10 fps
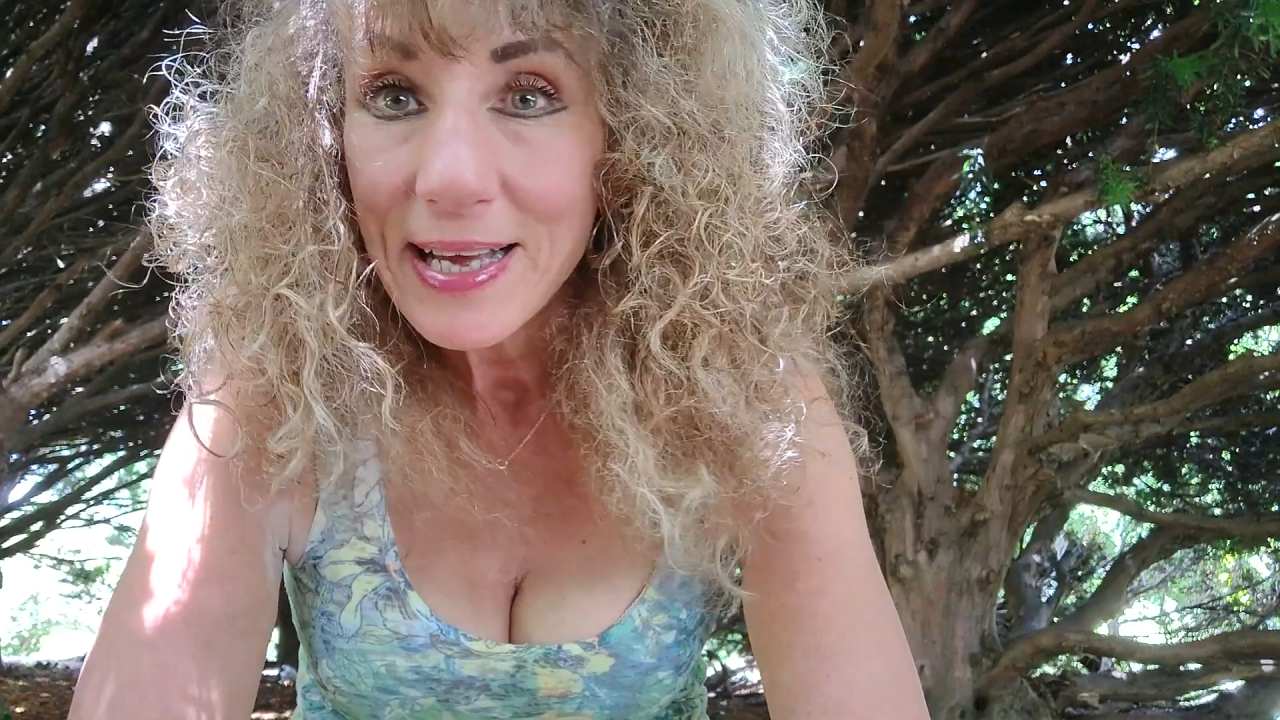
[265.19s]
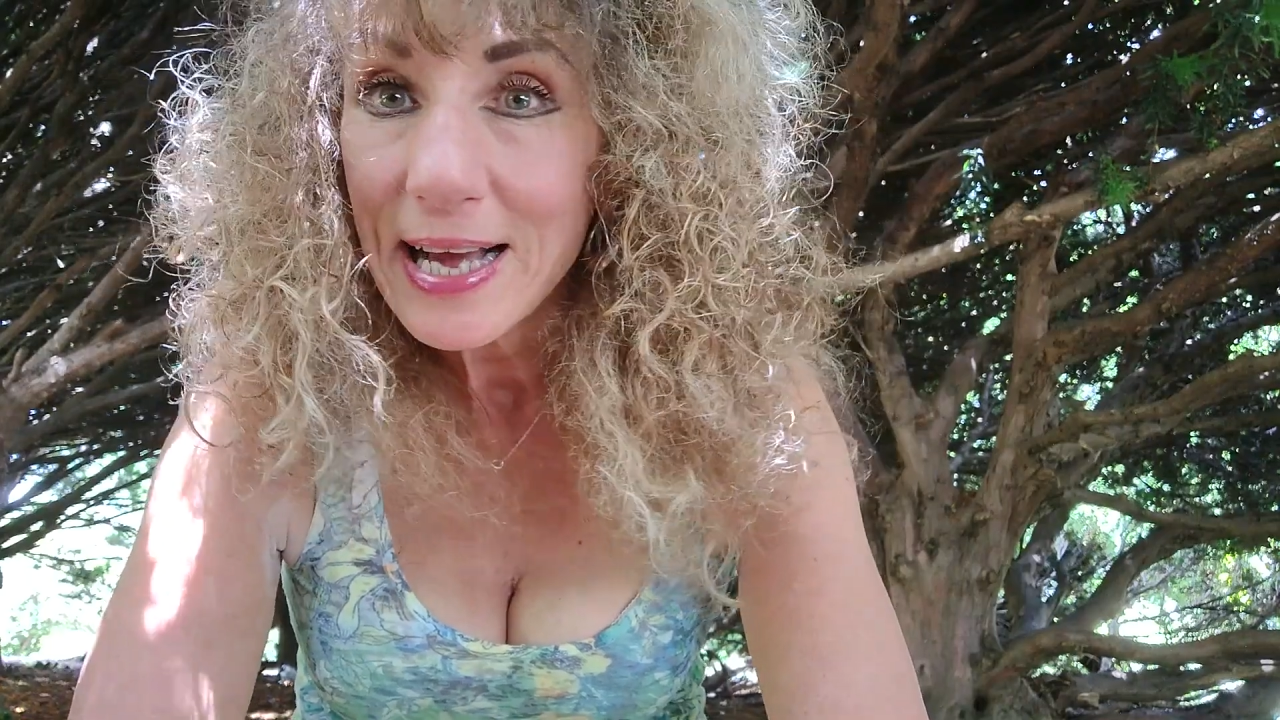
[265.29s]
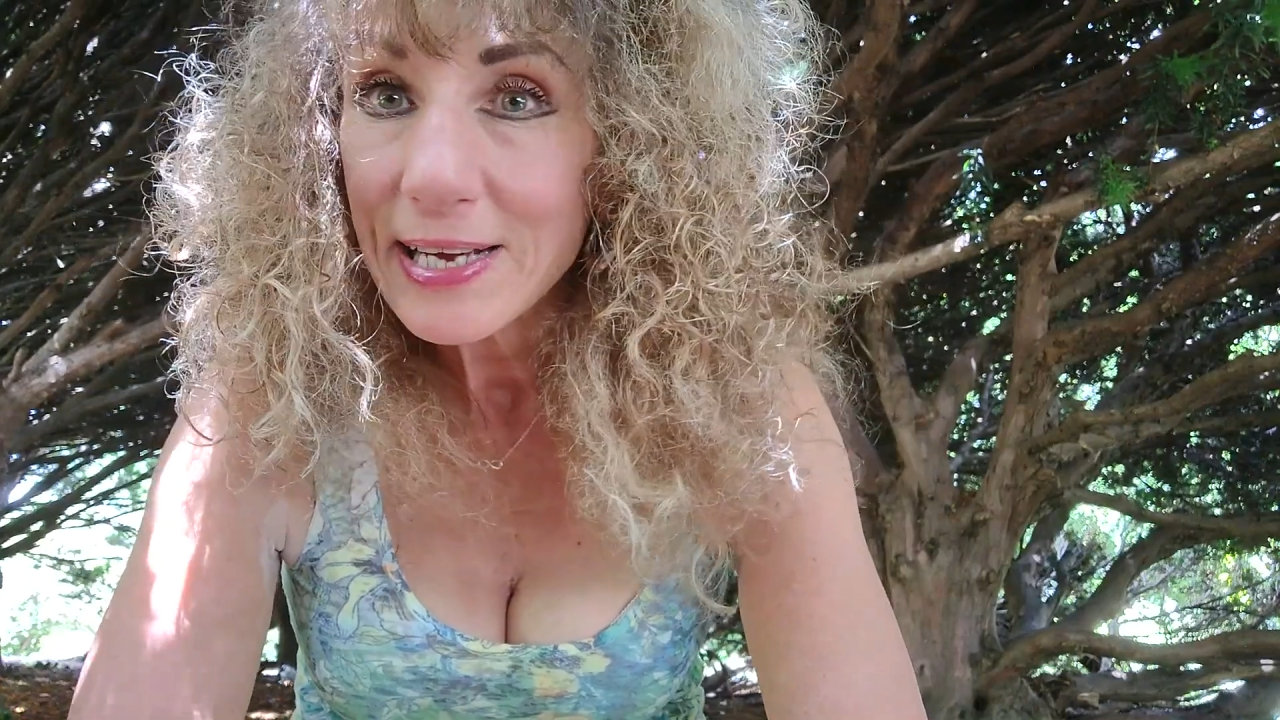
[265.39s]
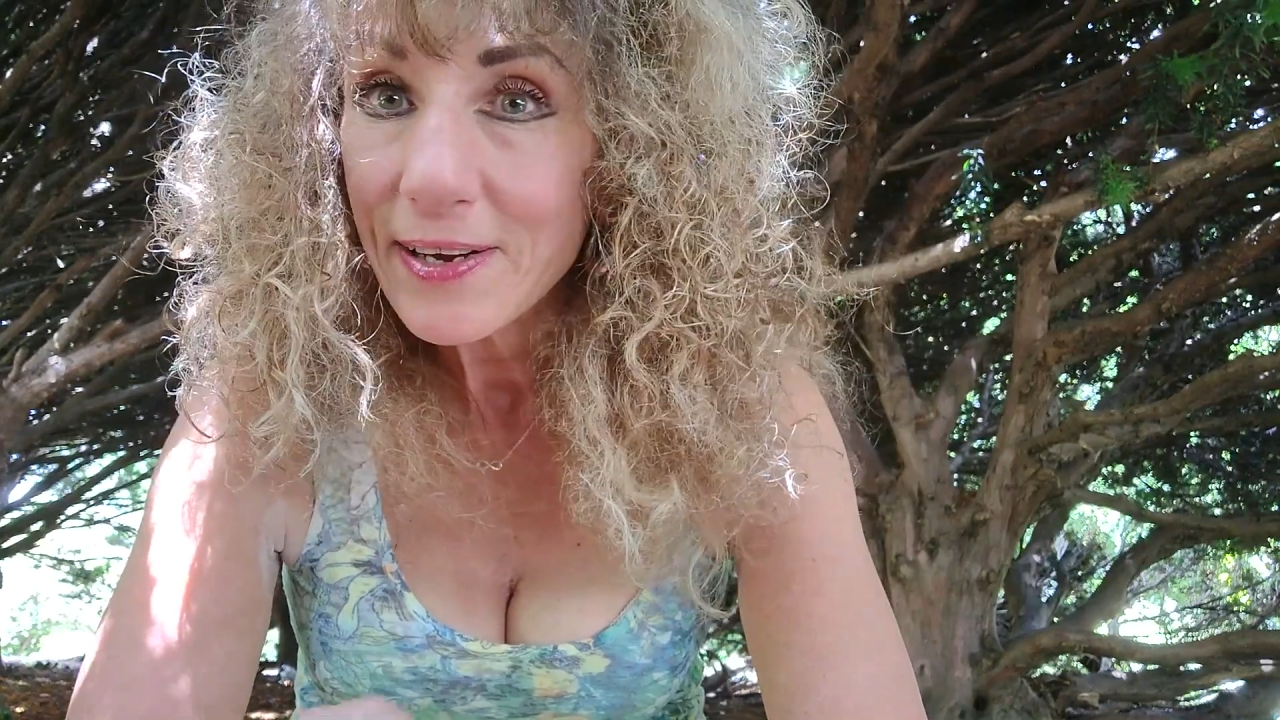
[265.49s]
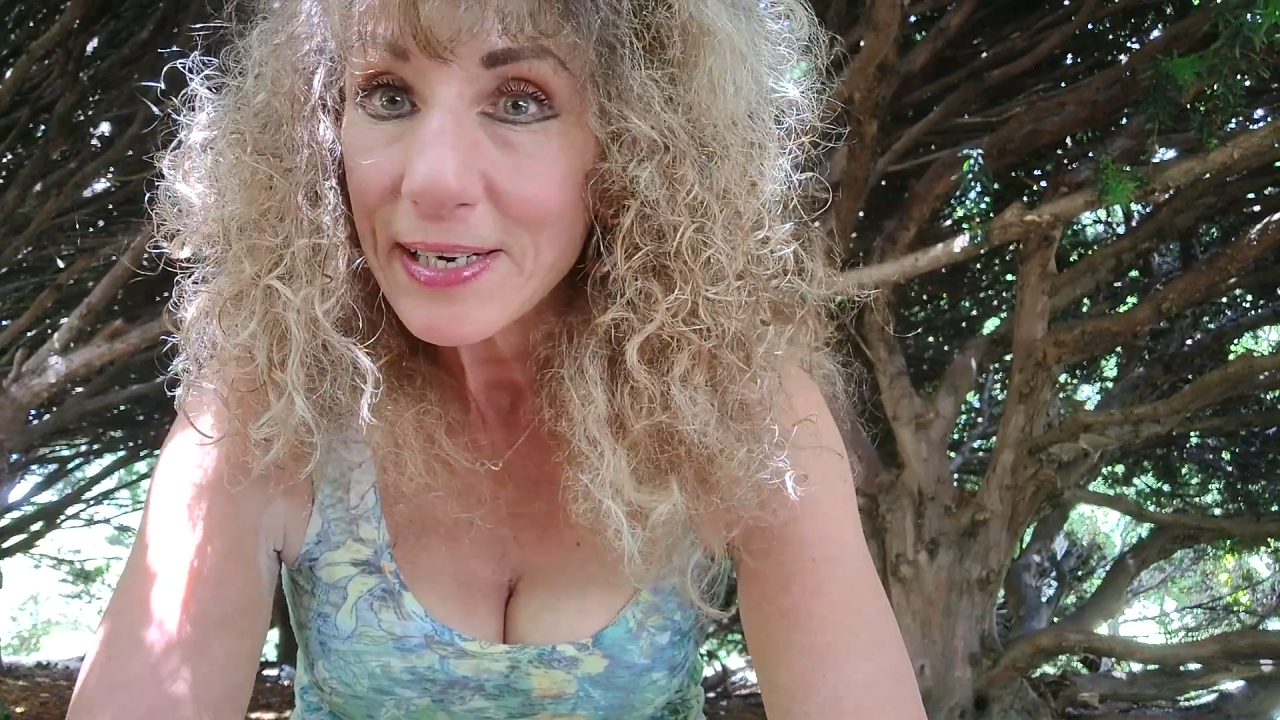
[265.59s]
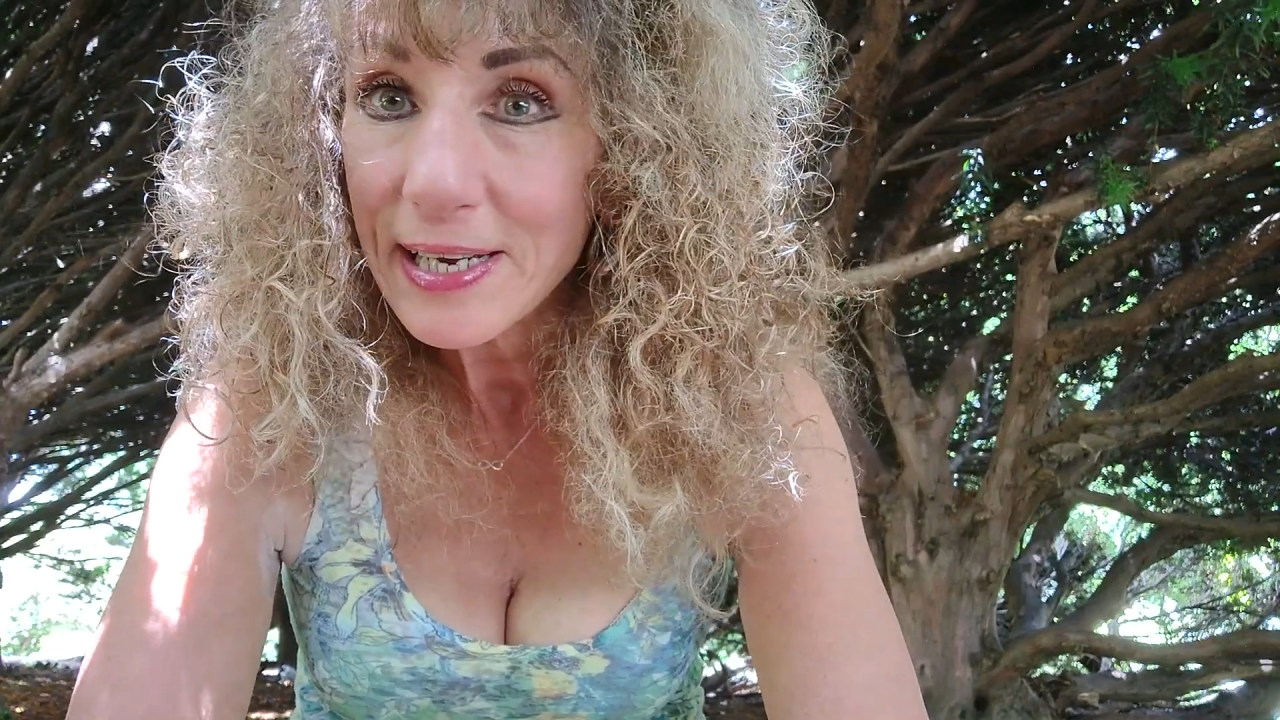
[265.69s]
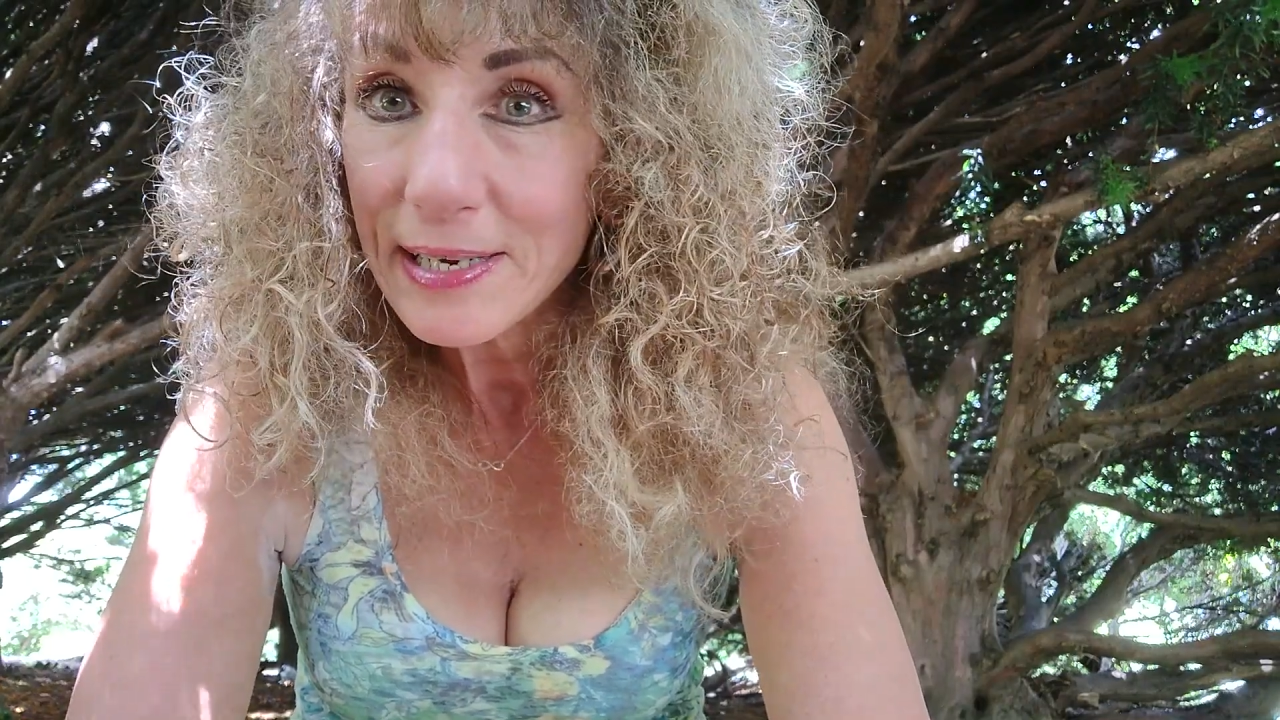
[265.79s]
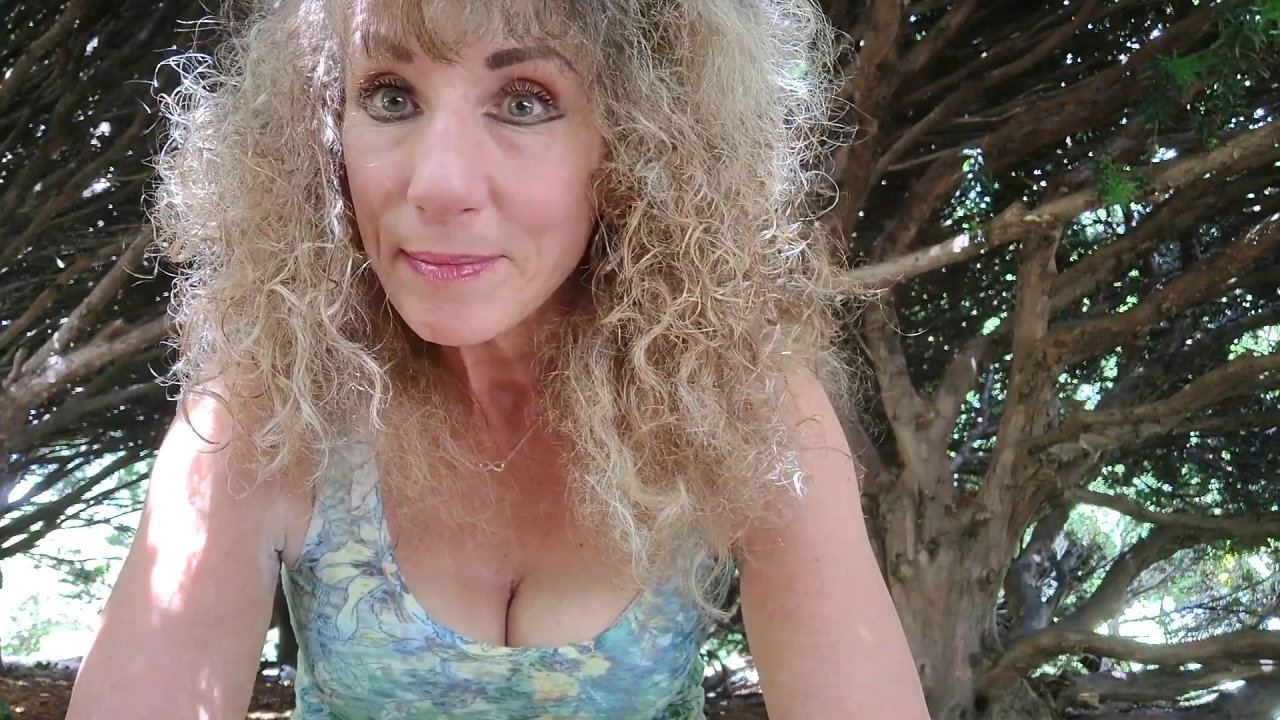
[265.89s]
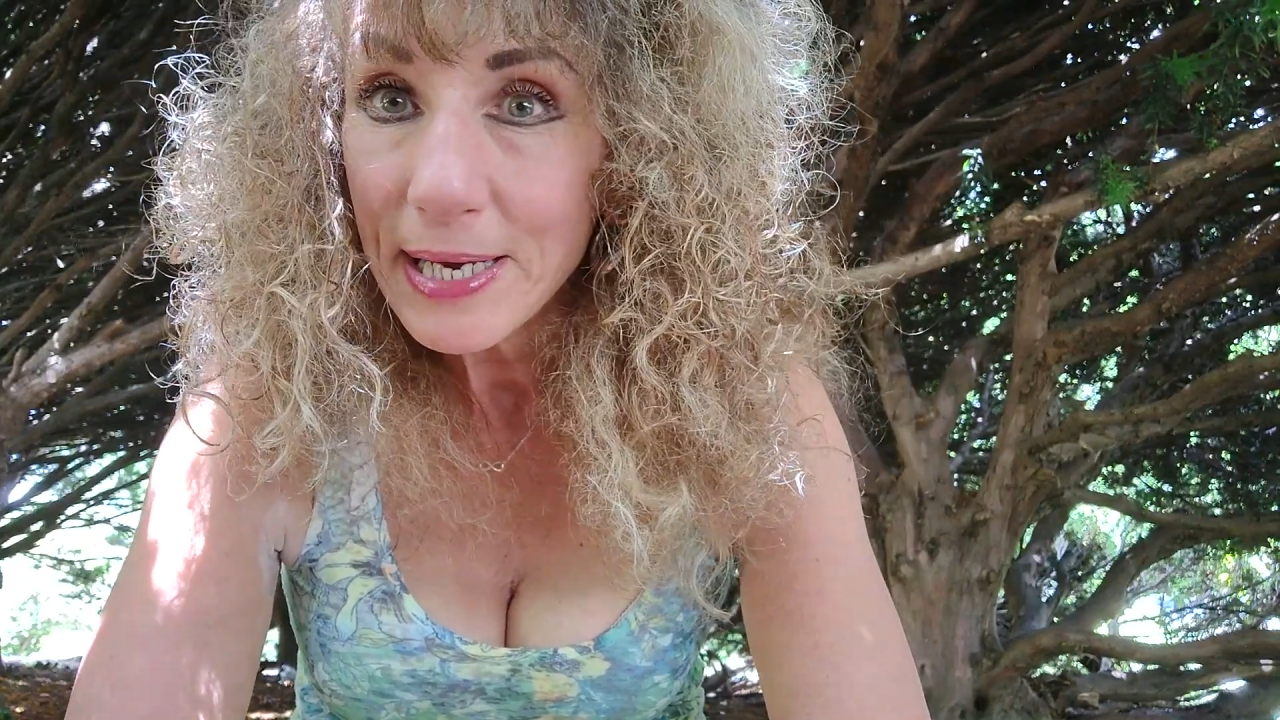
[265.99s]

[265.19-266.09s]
I got out of